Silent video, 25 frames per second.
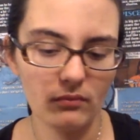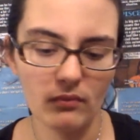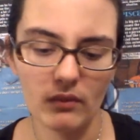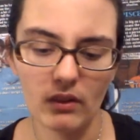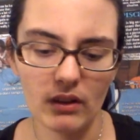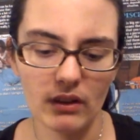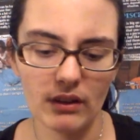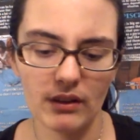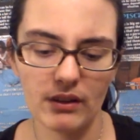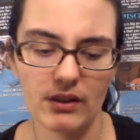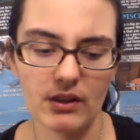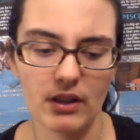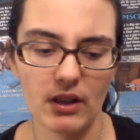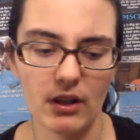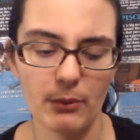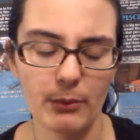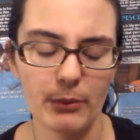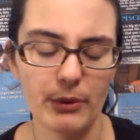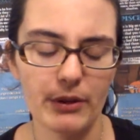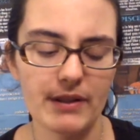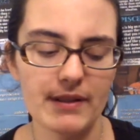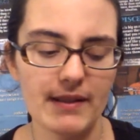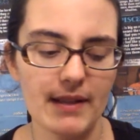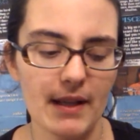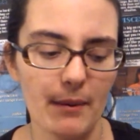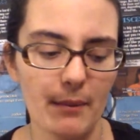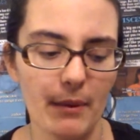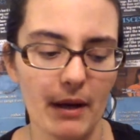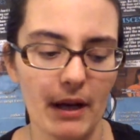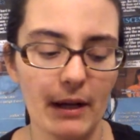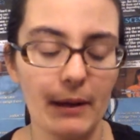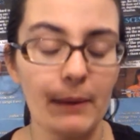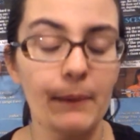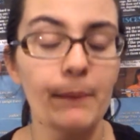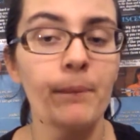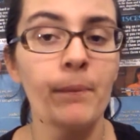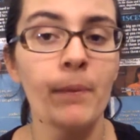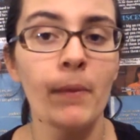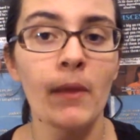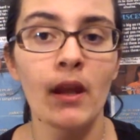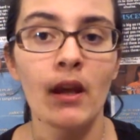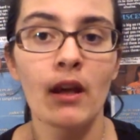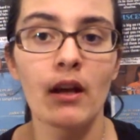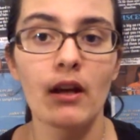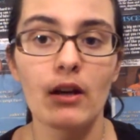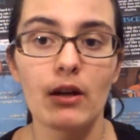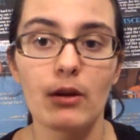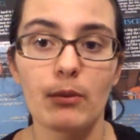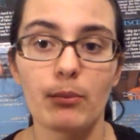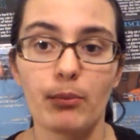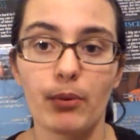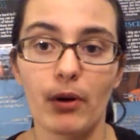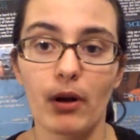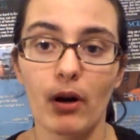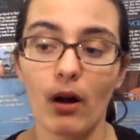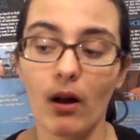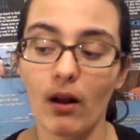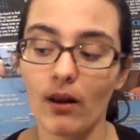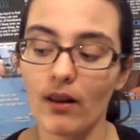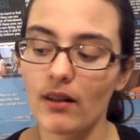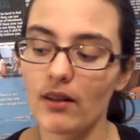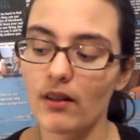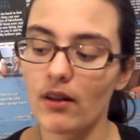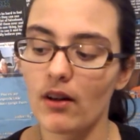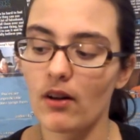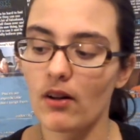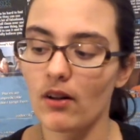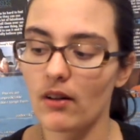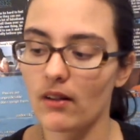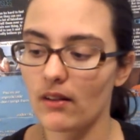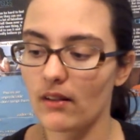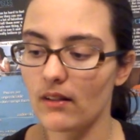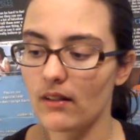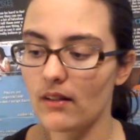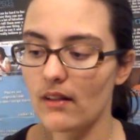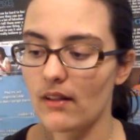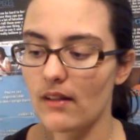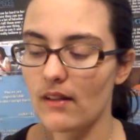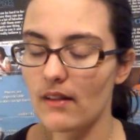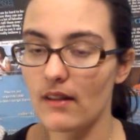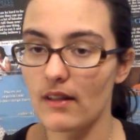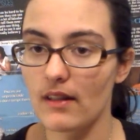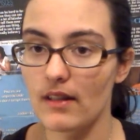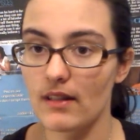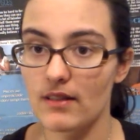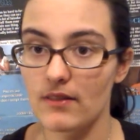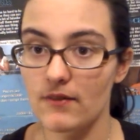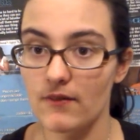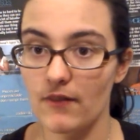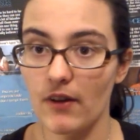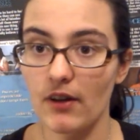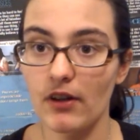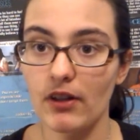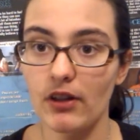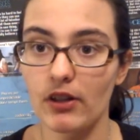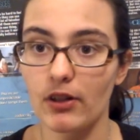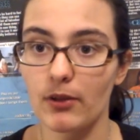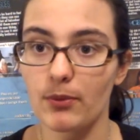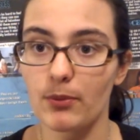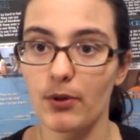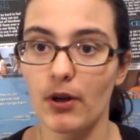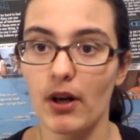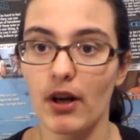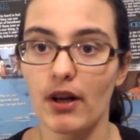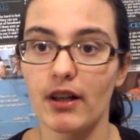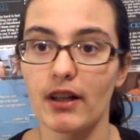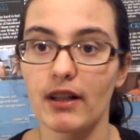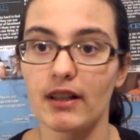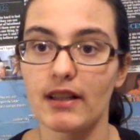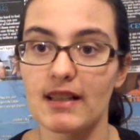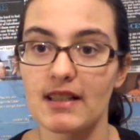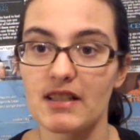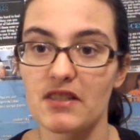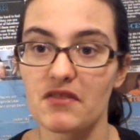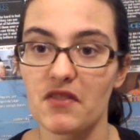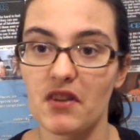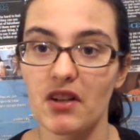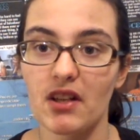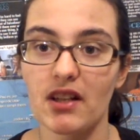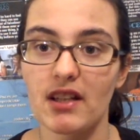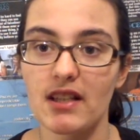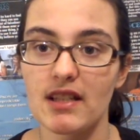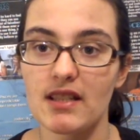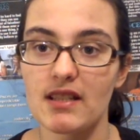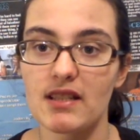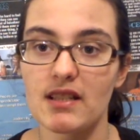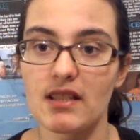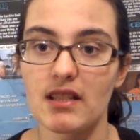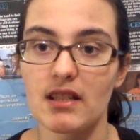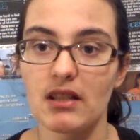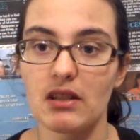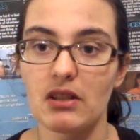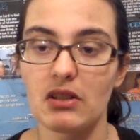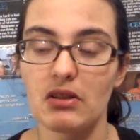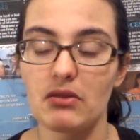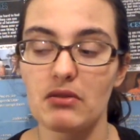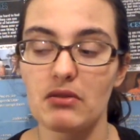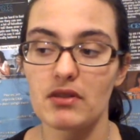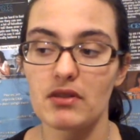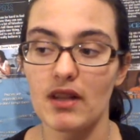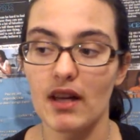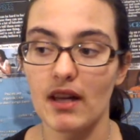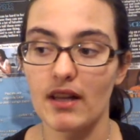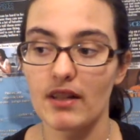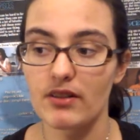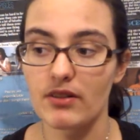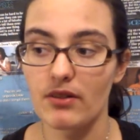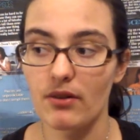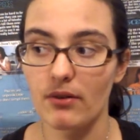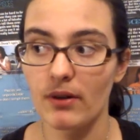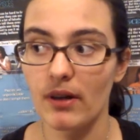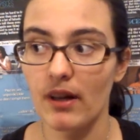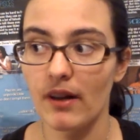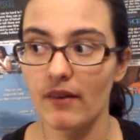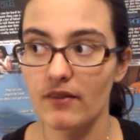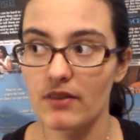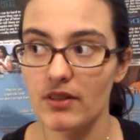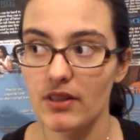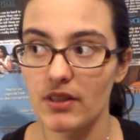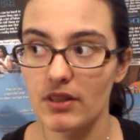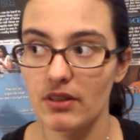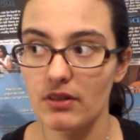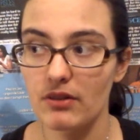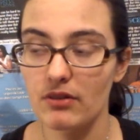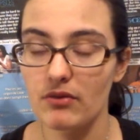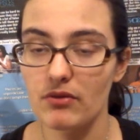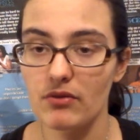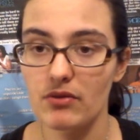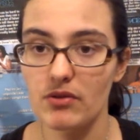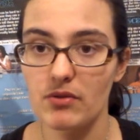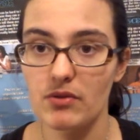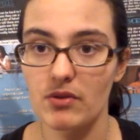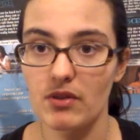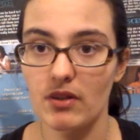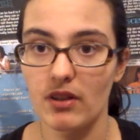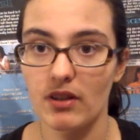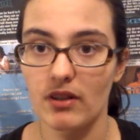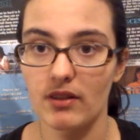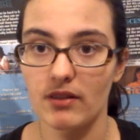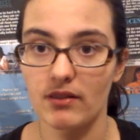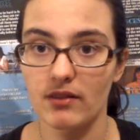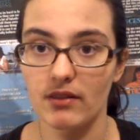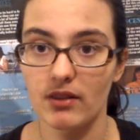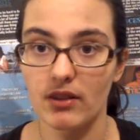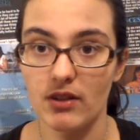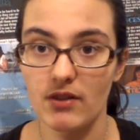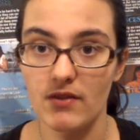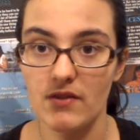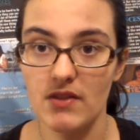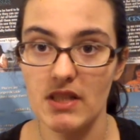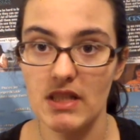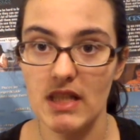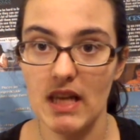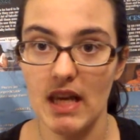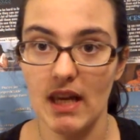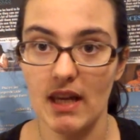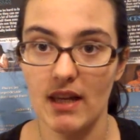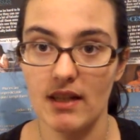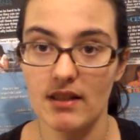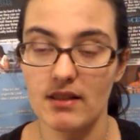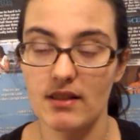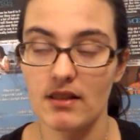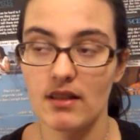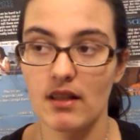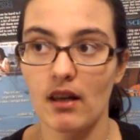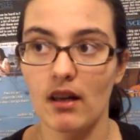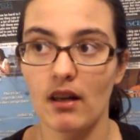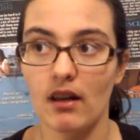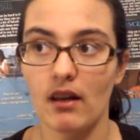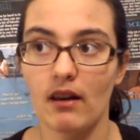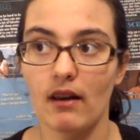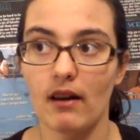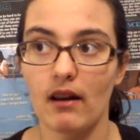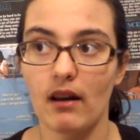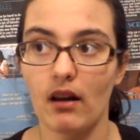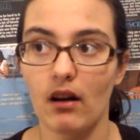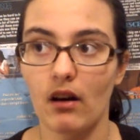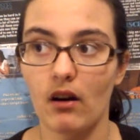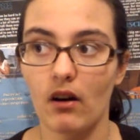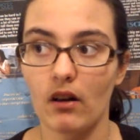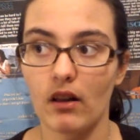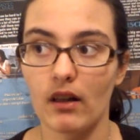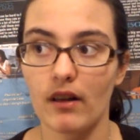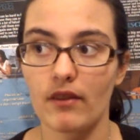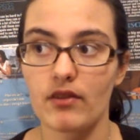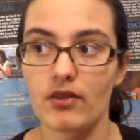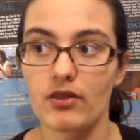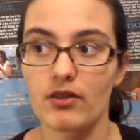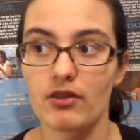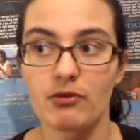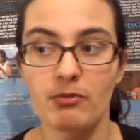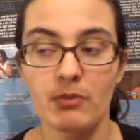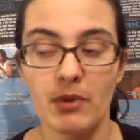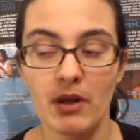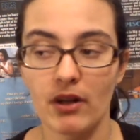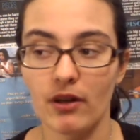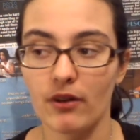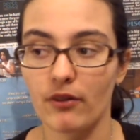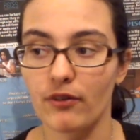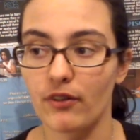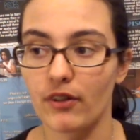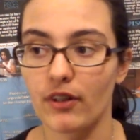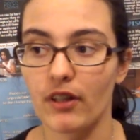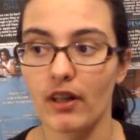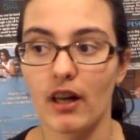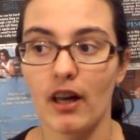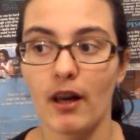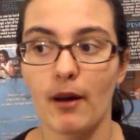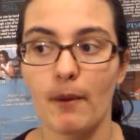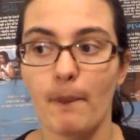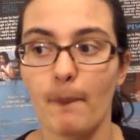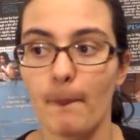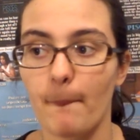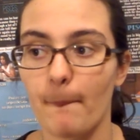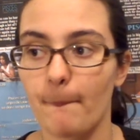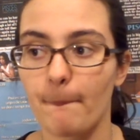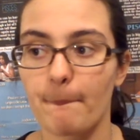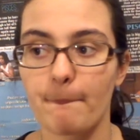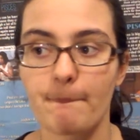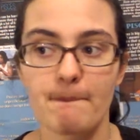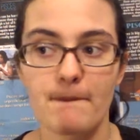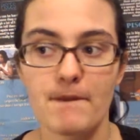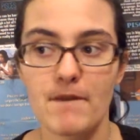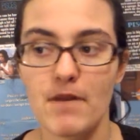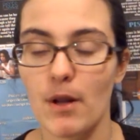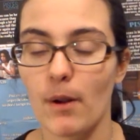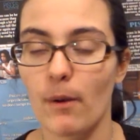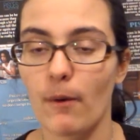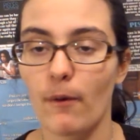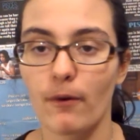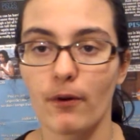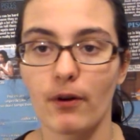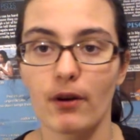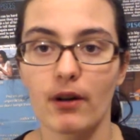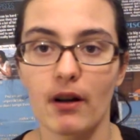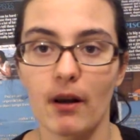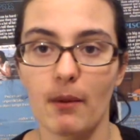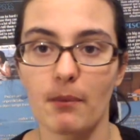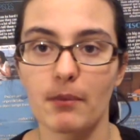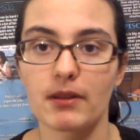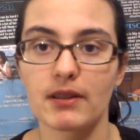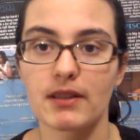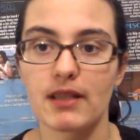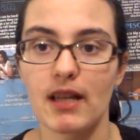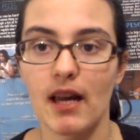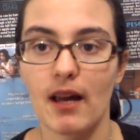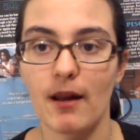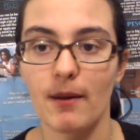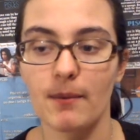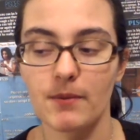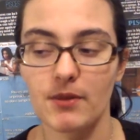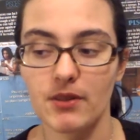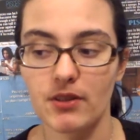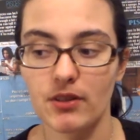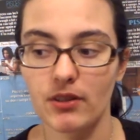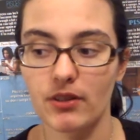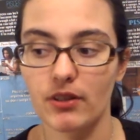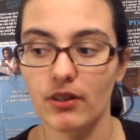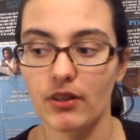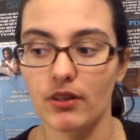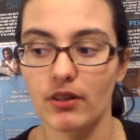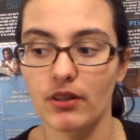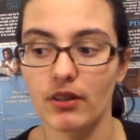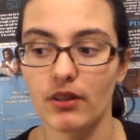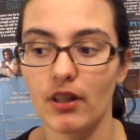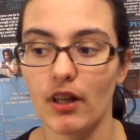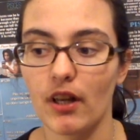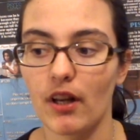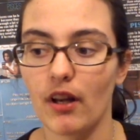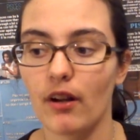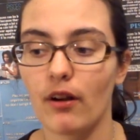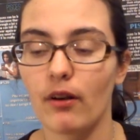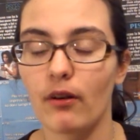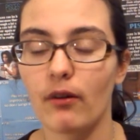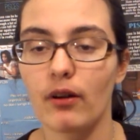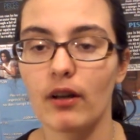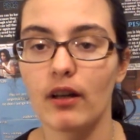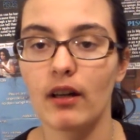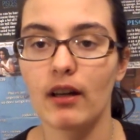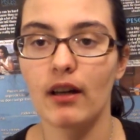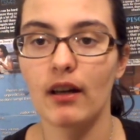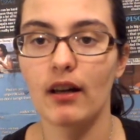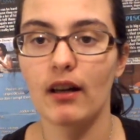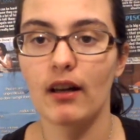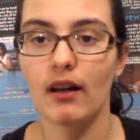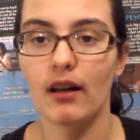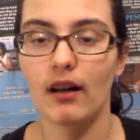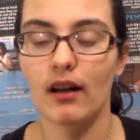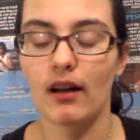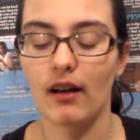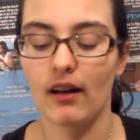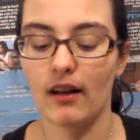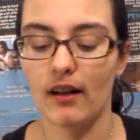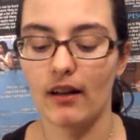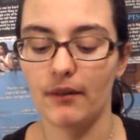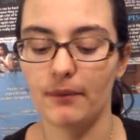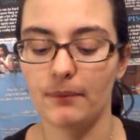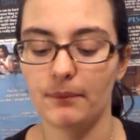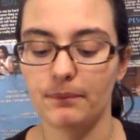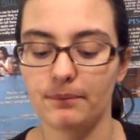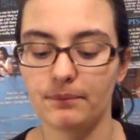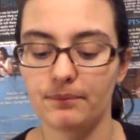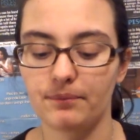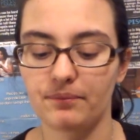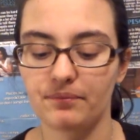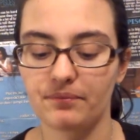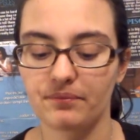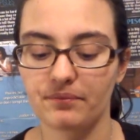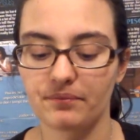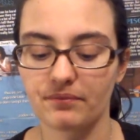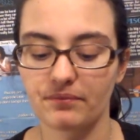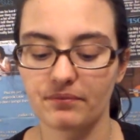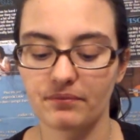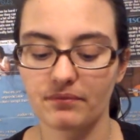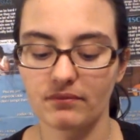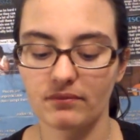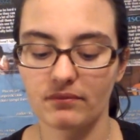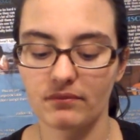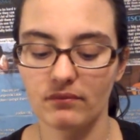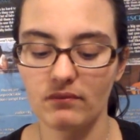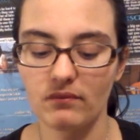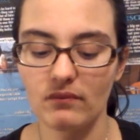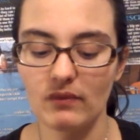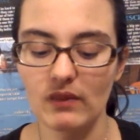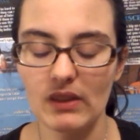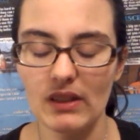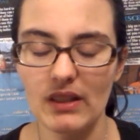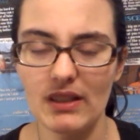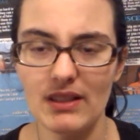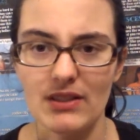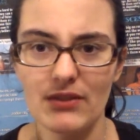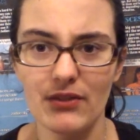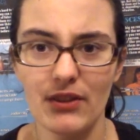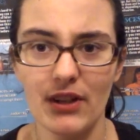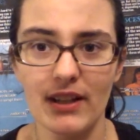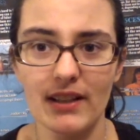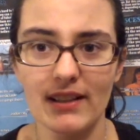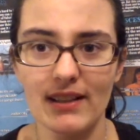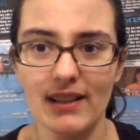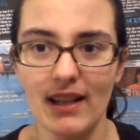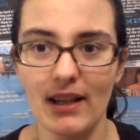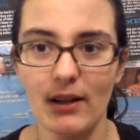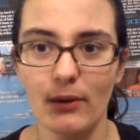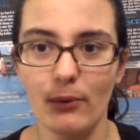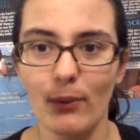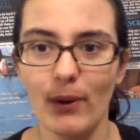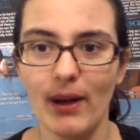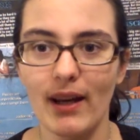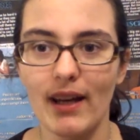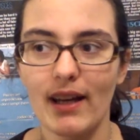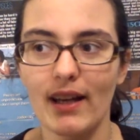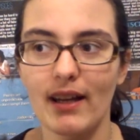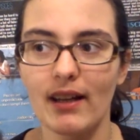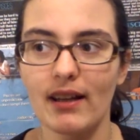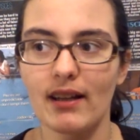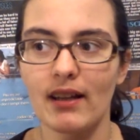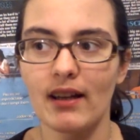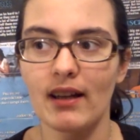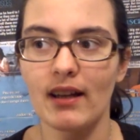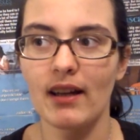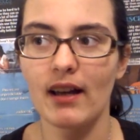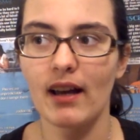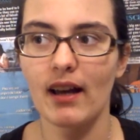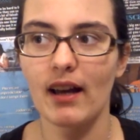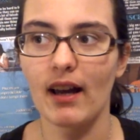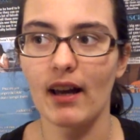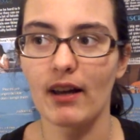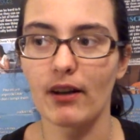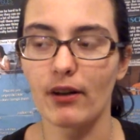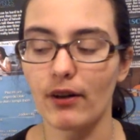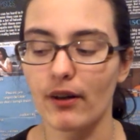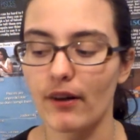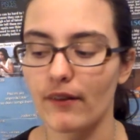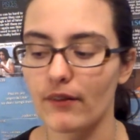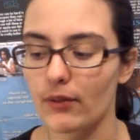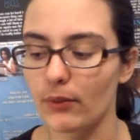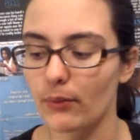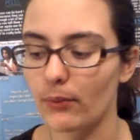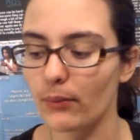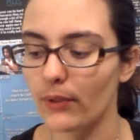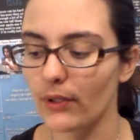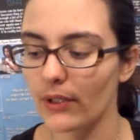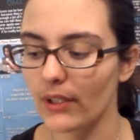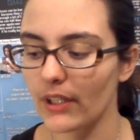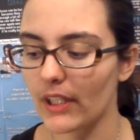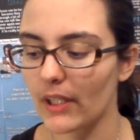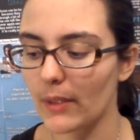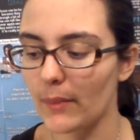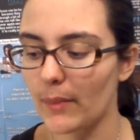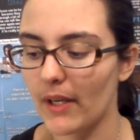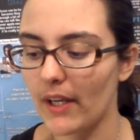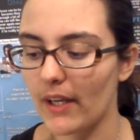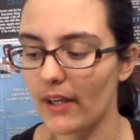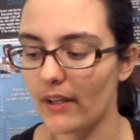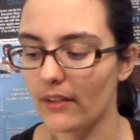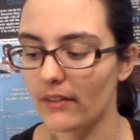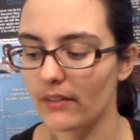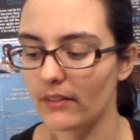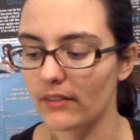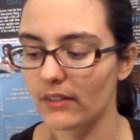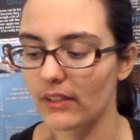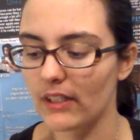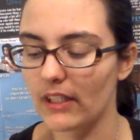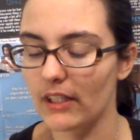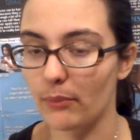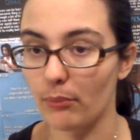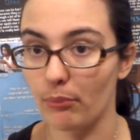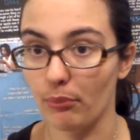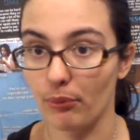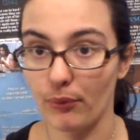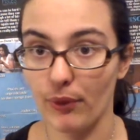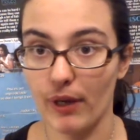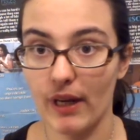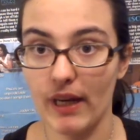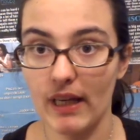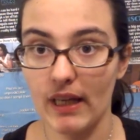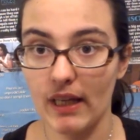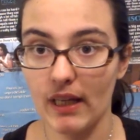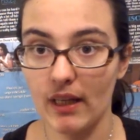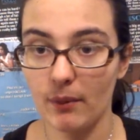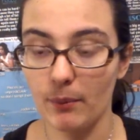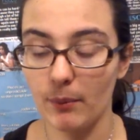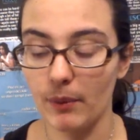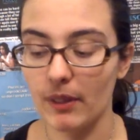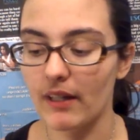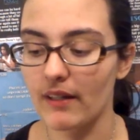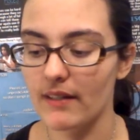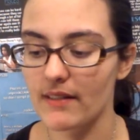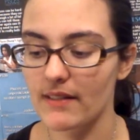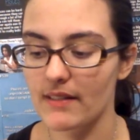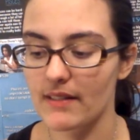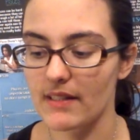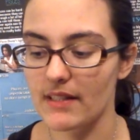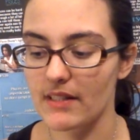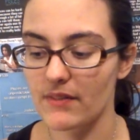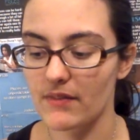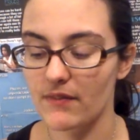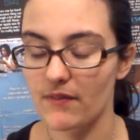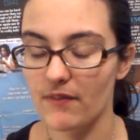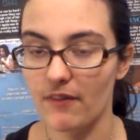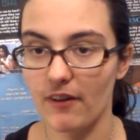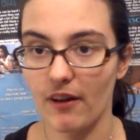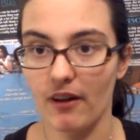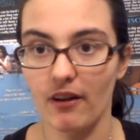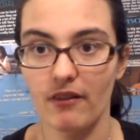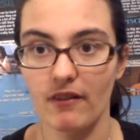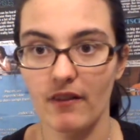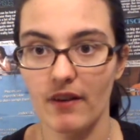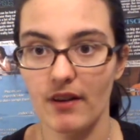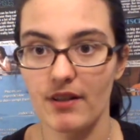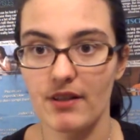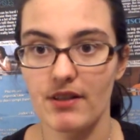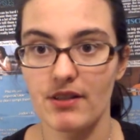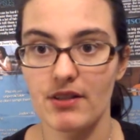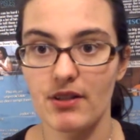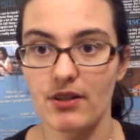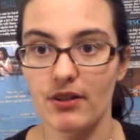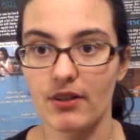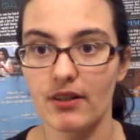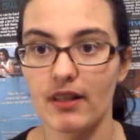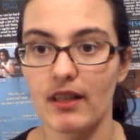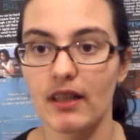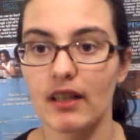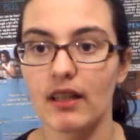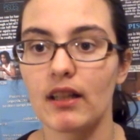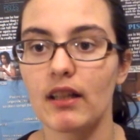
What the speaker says: That's all I'm going to say about it. But all in all, it's a very good product. It's very easy to use. don't have to use a hoof stand. All I have to do is pick her foot up, go over it a couple times, good to go. Um, it's very lightweight. I don't have to worry about it breaking because it is very, very sturdy.